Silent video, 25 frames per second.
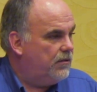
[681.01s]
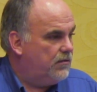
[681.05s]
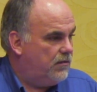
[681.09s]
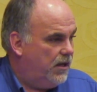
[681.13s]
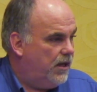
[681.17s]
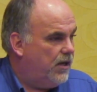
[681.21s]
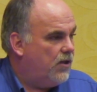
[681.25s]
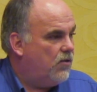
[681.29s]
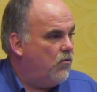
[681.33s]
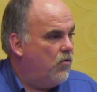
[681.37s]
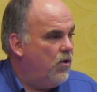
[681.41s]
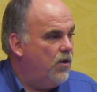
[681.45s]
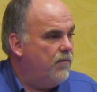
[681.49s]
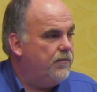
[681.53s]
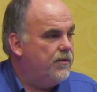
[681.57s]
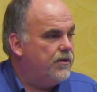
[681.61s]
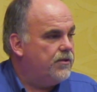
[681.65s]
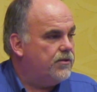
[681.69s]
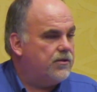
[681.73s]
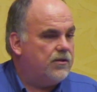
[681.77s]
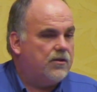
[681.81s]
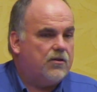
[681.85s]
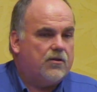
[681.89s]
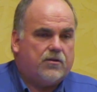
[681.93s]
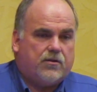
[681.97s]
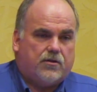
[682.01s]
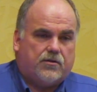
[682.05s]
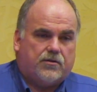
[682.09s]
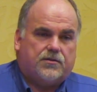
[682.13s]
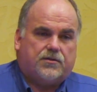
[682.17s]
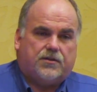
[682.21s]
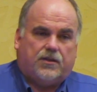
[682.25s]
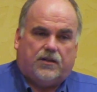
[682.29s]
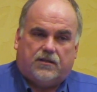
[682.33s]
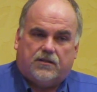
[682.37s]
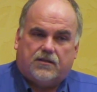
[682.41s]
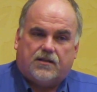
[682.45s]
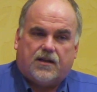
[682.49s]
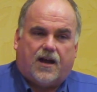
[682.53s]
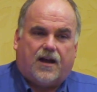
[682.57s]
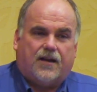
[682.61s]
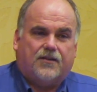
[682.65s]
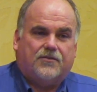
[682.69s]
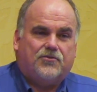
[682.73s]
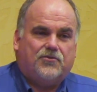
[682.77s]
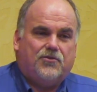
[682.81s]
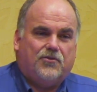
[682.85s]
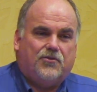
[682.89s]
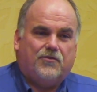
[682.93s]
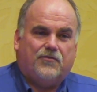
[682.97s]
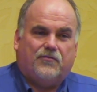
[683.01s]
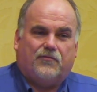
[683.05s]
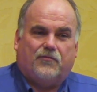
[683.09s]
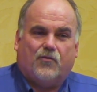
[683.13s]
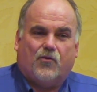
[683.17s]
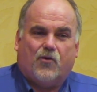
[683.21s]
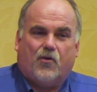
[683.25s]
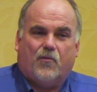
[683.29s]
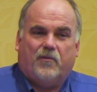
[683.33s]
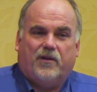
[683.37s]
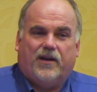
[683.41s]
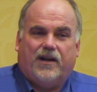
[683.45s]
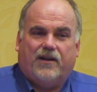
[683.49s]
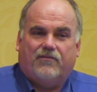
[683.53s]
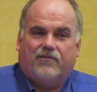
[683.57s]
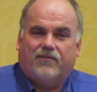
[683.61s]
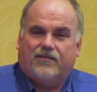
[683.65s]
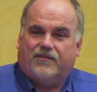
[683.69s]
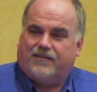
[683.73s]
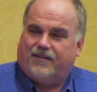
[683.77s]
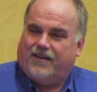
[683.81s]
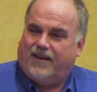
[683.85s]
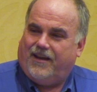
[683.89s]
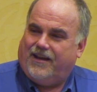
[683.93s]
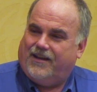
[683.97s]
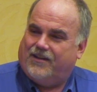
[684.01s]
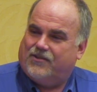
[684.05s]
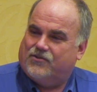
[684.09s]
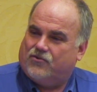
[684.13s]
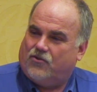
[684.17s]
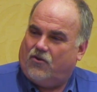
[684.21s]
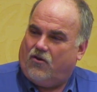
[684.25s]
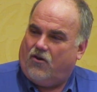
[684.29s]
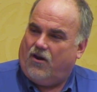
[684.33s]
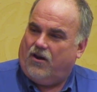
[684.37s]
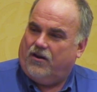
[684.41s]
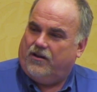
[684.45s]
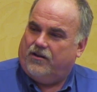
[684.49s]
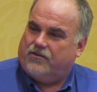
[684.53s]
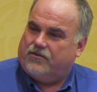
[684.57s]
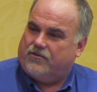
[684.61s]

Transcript: equipment, you know, your Cintas uniform and everything is on,